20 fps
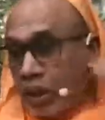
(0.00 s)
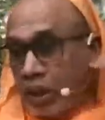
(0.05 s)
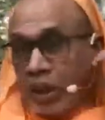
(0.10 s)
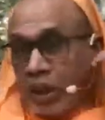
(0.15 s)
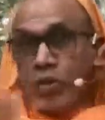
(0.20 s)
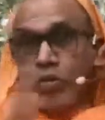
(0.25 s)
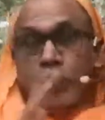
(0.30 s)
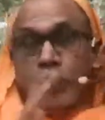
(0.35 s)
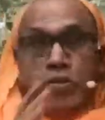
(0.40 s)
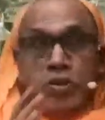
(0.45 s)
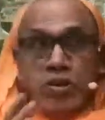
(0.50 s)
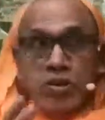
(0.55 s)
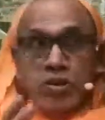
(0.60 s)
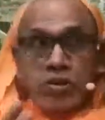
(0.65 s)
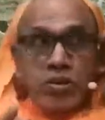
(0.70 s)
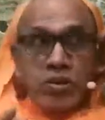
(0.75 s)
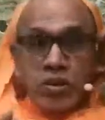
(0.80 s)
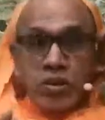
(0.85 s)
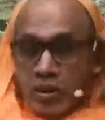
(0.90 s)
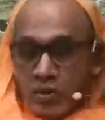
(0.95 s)
Then I
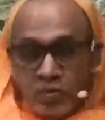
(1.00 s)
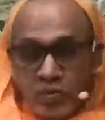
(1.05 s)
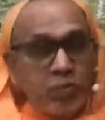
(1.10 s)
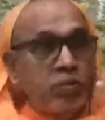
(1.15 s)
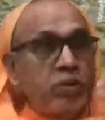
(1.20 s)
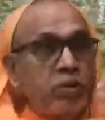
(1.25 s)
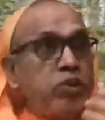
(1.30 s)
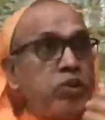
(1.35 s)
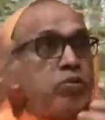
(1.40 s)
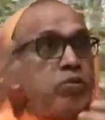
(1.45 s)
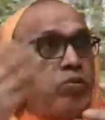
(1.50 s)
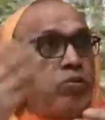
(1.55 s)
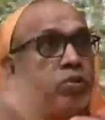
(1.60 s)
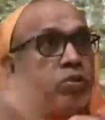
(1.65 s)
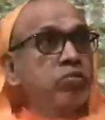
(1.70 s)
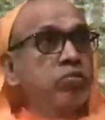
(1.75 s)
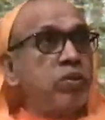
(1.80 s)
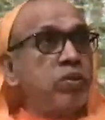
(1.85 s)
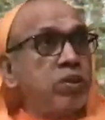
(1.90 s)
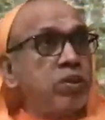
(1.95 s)
noticed that everybody is
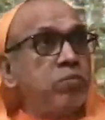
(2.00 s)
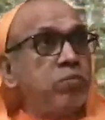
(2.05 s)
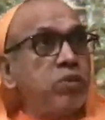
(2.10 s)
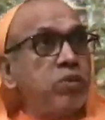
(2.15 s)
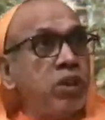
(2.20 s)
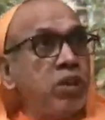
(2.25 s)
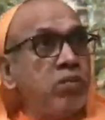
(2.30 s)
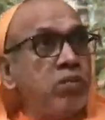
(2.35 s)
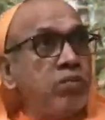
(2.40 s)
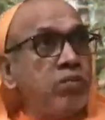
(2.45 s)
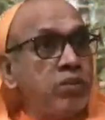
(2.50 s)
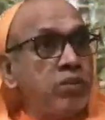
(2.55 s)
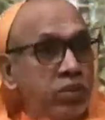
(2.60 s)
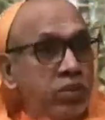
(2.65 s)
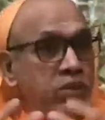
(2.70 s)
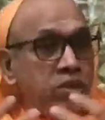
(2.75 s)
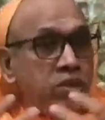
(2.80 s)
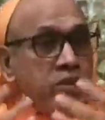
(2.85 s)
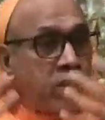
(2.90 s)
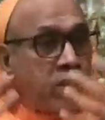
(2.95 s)
doing for himself.
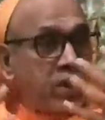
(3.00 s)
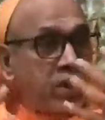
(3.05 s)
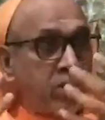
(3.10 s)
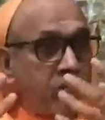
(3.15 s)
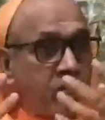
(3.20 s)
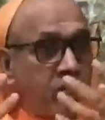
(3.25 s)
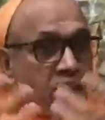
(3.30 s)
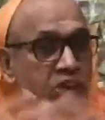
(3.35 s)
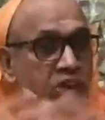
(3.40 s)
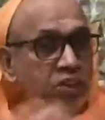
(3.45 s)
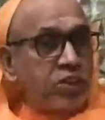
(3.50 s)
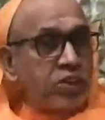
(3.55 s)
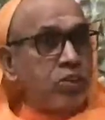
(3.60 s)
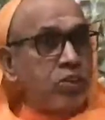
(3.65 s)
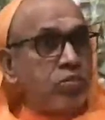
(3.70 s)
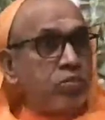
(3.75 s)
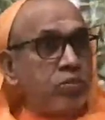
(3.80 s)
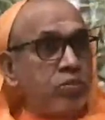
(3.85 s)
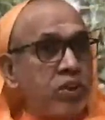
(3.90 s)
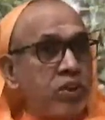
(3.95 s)
This is a
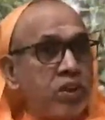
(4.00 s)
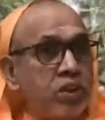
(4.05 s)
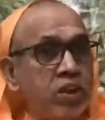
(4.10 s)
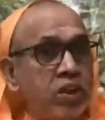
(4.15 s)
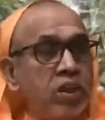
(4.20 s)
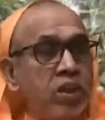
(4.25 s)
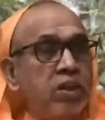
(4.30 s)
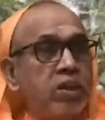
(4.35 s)
revelation to me.